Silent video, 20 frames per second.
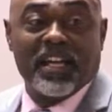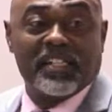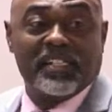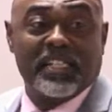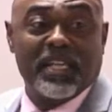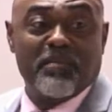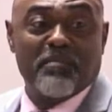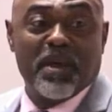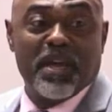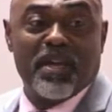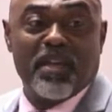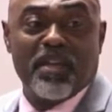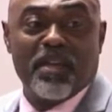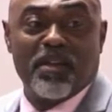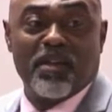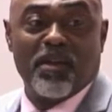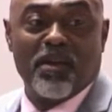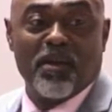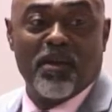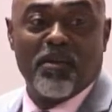see
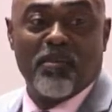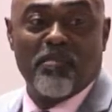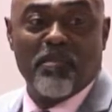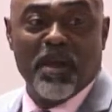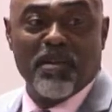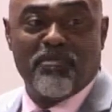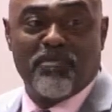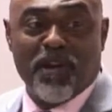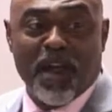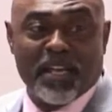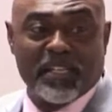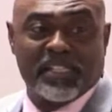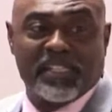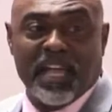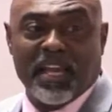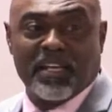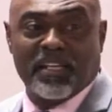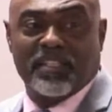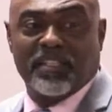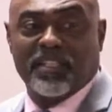my friend
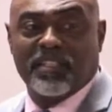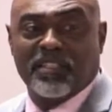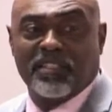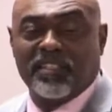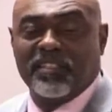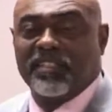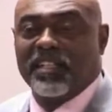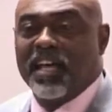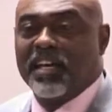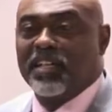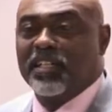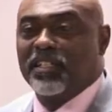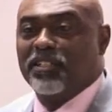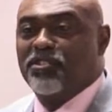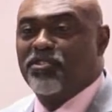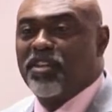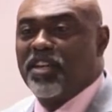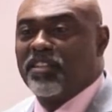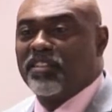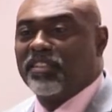Senator
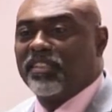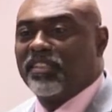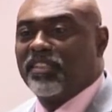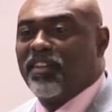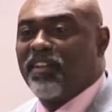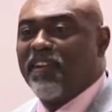Driggs.